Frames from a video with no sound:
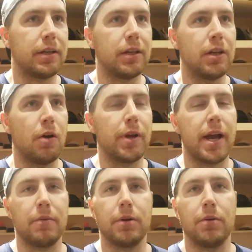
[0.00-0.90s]
you know we
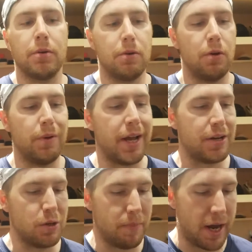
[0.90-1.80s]
got we we got
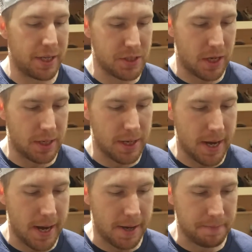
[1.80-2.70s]
new bodies on.
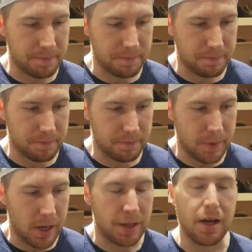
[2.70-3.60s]
Uh,
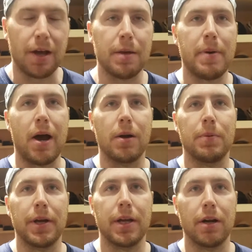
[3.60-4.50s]
on the on the power
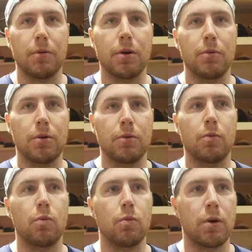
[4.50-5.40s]
play here. We're,
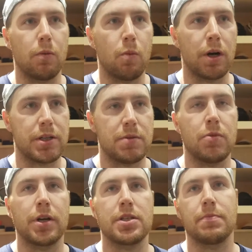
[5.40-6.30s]
we're working some
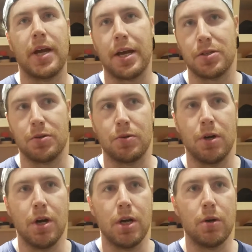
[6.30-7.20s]
rookies, some guys who
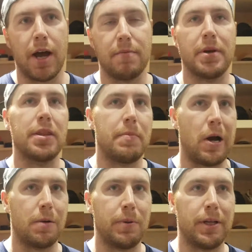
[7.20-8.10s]
who haven't been on the
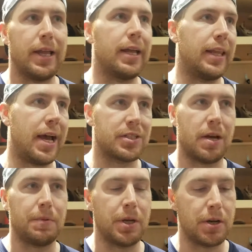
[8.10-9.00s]
power play the last
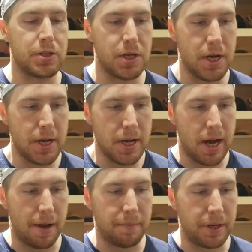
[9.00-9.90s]
couple of years,
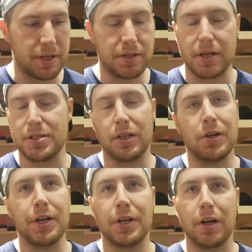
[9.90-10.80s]
um, and it's a
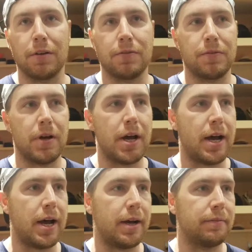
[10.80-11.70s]
learning curve.
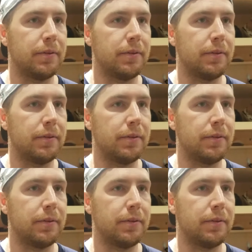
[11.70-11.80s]
Uh,